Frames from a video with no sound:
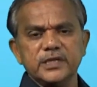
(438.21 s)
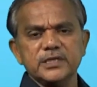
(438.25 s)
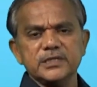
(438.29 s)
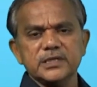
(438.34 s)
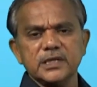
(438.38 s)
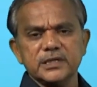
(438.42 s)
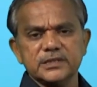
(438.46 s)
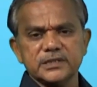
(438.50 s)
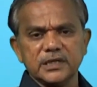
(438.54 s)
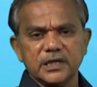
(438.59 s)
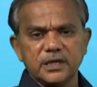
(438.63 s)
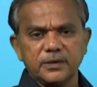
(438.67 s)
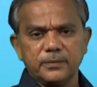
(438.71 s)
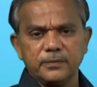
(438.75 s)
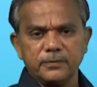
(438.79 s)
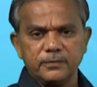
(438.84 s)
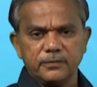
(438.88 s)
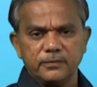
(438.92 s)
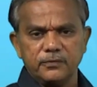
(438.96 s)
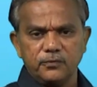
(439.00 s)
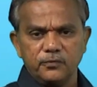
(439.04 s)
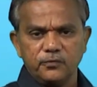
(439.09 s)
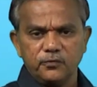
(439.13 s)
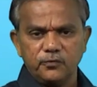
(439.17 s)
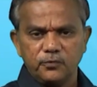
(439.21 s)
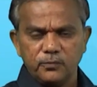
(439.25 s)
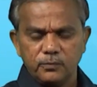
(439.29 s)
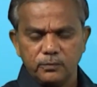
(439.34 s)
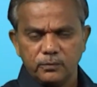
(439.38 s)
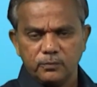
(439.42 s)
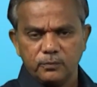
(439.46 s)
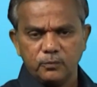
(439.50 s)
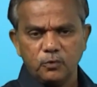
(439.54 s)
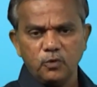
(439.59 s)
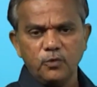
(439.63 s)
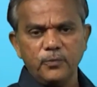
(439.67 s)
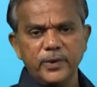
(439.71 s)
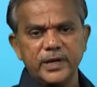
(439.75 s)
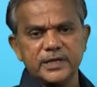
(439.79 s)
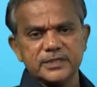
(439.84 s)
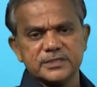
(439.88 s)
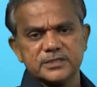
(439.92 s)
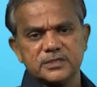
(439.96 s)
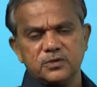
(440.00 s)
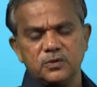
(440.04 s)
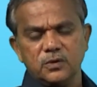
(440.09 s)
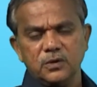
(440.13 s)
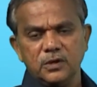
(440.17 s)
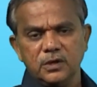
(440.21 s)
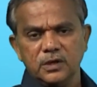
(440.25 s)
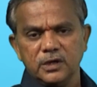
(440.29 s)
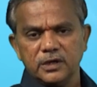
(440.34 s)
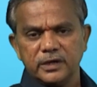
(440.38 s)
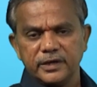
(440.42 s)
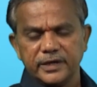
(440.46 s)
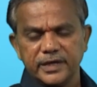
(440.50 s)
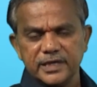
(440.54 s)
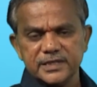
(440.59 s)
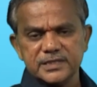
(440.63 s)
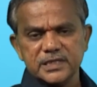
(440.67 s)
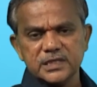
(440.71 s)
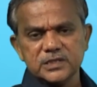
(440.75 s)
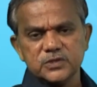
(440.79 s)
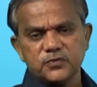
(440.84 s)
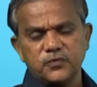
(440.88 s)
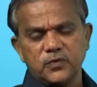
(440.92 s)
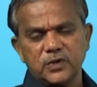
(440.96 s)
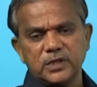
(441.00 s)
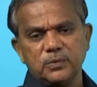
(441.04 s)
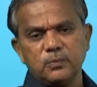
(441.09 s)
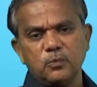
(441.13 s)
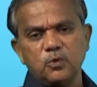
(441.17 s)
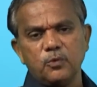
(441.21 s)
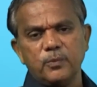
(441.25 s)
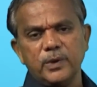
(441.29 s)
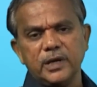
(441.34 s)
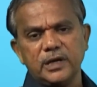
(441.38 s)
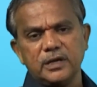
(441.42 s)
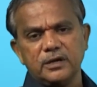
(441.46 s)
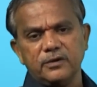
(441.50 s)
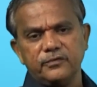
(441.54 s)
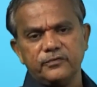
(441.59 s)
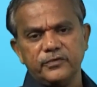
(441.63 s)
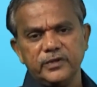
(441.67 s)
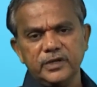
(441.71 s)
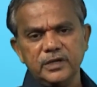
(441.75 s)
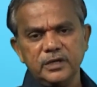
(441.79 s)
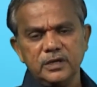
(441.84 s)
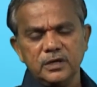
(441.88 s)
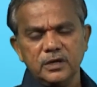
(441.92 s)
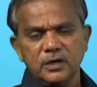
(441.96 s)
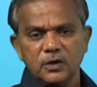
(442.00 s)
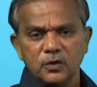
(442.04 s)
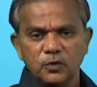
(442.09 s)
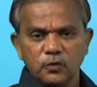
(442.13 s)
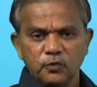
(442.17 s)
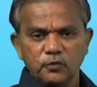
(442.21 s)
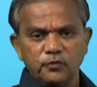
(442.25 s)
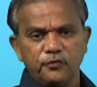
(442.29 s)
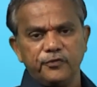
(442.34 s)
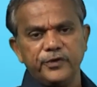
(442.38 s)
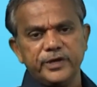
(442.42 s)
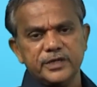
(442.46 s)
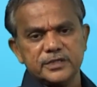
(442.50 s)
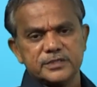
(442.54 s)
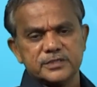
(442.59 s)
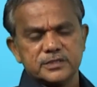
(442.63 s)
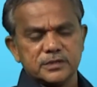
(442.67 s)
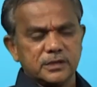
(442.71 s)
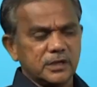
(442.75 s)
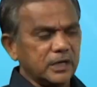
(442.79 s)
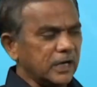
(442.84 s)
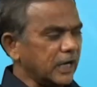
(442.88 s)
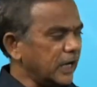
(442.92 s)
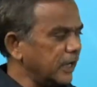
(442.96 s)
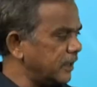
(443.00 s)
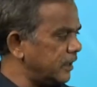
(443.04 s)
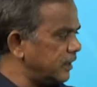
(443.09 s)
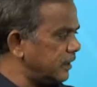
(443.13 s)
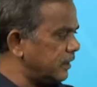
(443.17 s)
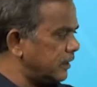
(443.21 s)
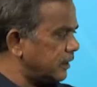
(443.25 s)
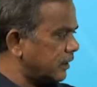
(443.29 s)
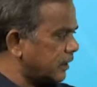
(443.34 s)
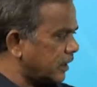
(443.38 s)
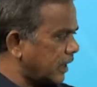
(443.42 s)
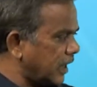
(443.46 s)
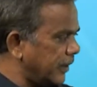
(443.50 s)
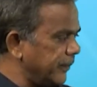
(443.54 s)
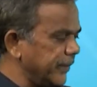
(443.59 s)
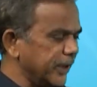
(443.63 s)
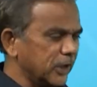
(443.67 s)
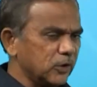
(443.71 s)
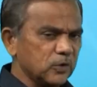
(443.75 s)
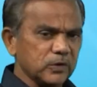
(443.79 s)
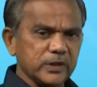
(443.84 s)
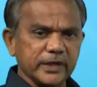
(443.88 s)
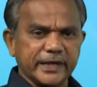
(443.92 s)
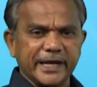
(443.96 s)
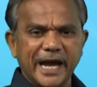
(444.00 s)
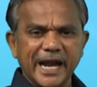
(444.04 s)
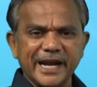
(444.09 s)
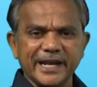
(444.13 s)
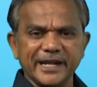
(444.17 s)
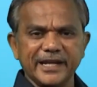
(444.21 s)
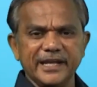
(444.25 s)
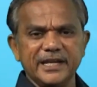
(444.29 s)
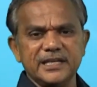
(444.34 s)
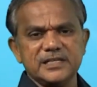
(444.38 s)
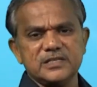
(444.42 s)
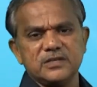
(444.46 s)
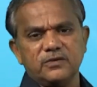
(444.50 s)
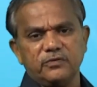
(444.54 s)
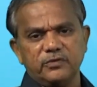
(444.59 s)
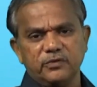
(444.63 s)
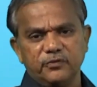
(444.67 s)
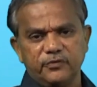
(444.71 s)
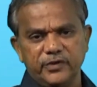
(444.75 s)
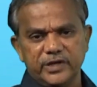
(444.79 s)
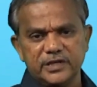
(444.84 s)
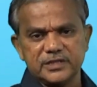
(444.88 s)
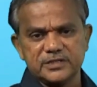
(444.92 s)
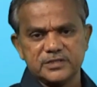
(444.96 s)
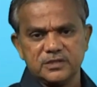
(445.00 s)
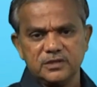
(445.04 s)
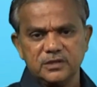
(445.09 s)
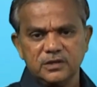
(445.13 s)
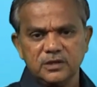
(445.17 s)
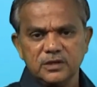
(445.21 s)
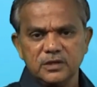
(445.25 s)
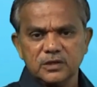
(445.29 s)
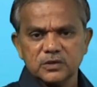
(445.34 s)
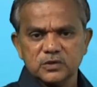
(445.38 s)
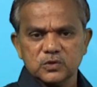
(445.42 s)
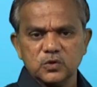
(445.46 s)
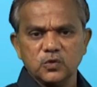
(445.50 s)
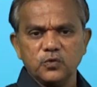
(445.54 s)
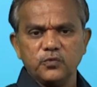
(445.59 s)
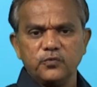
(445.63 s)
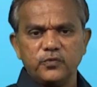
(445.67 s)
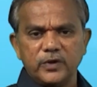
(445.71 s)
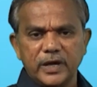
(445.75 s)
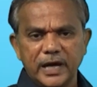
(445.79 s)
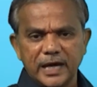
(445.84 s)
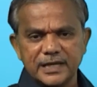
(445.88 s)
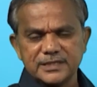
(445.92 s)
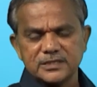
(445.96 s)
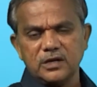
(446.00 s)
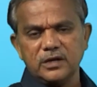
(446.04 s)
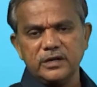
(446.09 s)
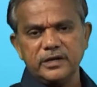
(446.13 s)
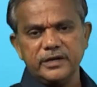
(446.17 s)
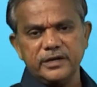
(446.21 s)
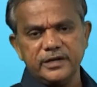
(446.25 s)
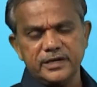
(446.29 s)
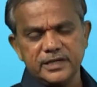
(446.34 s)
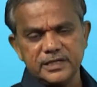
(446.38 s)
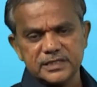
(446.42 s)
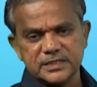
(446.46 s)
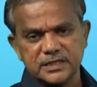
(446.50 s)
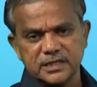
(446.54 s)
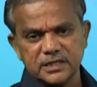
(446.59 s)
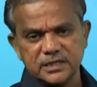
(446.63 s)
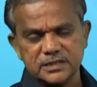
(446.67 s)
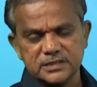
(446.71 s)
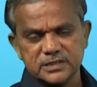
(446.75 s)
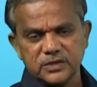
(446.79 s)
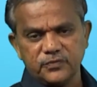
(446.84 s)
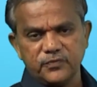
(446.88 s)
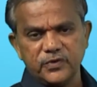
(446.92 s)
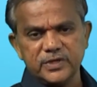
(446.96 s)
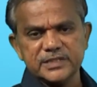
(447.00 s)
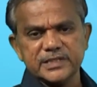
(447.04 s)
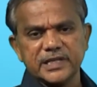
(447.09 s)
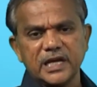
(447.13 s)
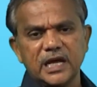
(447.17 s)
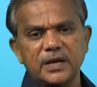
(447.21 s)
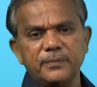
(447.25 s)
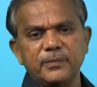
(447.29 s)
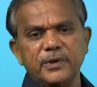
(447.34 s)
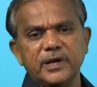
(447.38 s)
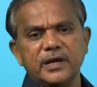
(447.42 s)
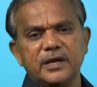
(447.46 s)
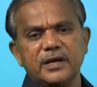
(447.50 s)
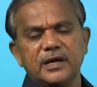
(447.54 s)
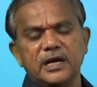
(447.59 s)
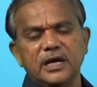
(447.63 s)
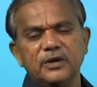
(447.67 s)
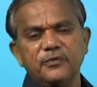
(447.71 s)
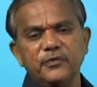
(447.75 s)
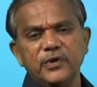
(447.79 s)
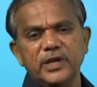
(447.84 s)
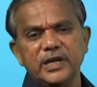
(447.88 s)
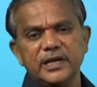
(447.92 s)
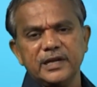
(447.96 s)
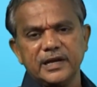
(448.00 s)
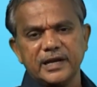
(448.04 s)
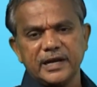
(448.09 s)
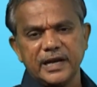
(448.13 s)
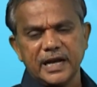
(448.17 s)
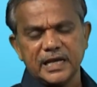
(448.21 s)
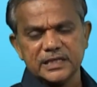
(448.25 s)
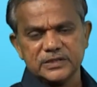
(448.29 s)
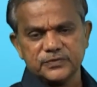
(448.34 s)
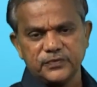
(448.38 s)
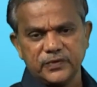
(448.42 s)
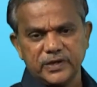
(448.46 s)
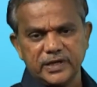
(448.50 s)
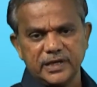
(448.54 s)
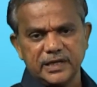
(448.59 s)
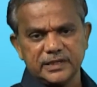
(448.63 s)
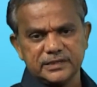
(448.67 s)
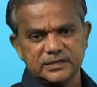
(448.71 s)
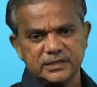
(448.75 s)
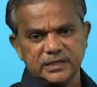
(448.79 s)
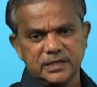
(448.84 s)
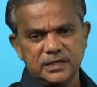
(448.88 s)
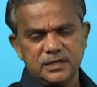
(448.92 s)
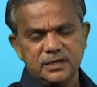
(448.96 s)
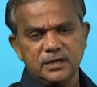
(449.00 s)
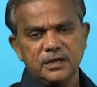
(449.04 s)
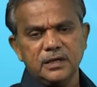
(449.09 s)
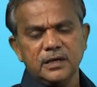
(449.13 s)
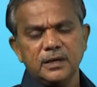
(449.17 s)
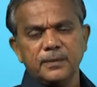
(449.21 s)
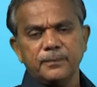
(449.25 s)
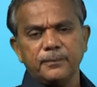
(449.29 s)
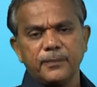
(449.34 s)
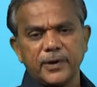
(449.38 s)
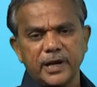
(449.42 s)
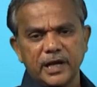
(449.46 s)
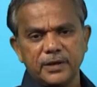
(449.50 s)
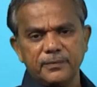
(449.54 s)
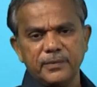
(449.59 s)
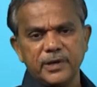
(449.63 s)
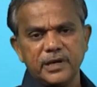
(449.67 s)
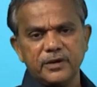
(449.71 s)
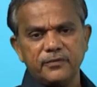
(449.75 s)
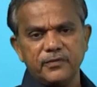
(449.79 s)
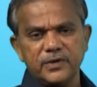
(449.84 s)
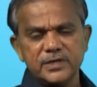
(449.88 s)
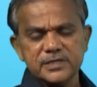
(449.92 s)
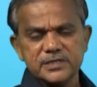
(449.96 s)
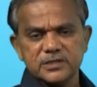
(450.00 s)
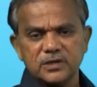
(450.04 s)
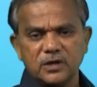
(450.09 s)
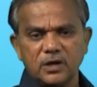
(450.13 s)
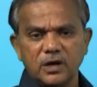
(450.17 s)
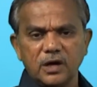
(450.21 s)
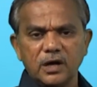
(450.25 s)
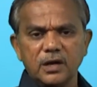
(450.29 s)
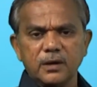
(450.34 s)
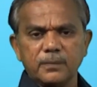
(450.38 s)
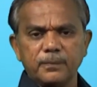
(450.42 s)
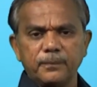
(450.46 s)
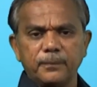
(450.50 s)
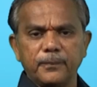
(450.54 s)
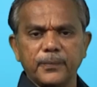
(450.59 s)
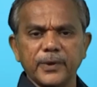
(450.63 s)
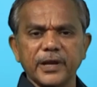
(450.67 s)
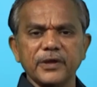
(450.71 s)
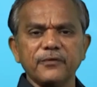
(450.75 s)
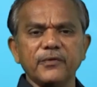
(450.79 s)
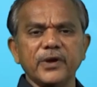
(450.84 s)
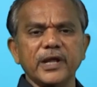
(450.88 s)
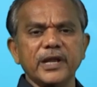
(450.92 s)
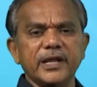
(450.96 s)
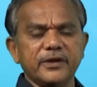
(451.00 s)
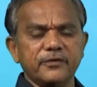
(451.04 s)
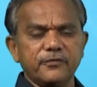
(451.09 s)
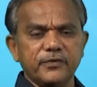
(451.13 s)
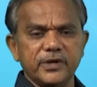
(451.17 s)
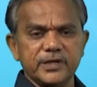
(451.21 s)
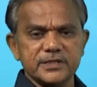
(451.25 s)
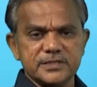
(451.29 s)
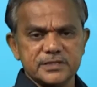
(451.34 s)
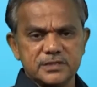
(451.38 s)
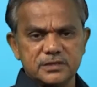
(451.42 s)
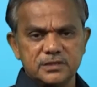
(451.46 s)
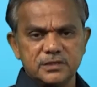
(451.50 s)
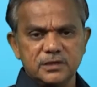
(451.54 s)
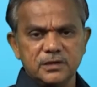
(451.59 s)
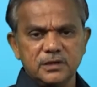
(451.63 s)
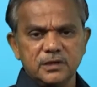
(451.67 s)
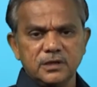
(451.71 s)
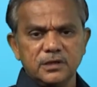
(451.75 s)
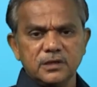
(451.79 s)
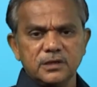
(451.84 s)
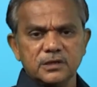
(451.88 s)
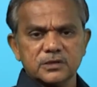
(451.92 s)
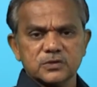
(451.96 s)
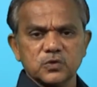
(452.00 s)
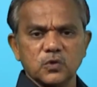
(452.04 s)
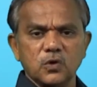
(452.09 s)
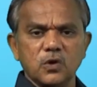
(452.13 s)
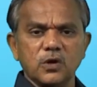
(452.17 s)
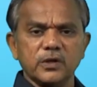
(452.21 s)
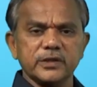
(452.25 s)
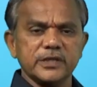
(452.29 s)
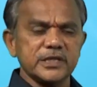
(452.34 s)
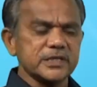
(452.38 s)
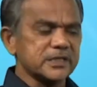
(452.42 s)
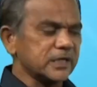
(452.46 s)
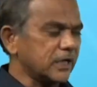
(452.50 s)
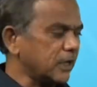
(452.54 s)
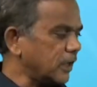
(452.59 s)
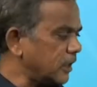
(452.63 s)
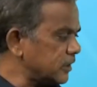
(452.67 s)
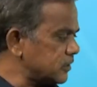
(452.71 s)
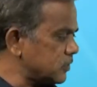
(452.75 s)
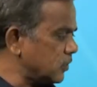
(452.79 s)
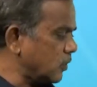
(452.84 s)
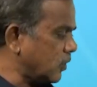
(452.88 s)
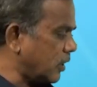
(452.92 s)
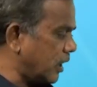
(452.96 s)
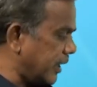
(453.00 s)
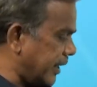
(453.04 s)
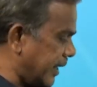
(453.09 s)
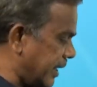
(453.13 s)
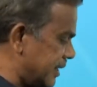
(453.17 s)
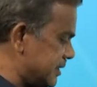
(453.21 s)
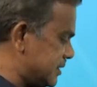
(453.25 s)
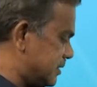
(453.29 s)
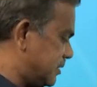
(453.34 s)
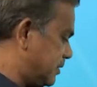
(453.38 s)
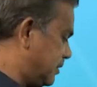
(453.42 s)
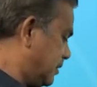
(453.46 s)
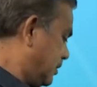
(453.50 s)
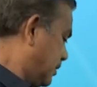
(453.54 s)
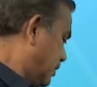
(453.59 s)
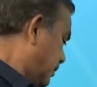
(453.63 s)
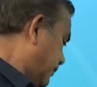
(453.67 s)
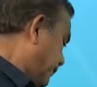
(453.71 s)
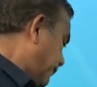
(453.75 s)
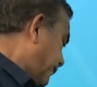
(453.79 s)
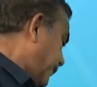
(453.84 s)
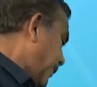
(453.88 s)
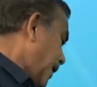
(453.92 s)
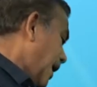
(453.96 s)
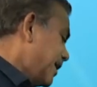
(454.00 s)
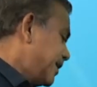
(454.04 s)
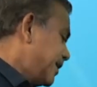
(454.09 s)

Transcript: So these are certain movements, reasons for the movement of the winds. And coming to the categories of the winds, so as already discussed, the winds can be conveniently classified as a primary winds or prevailing winds. So these are also called as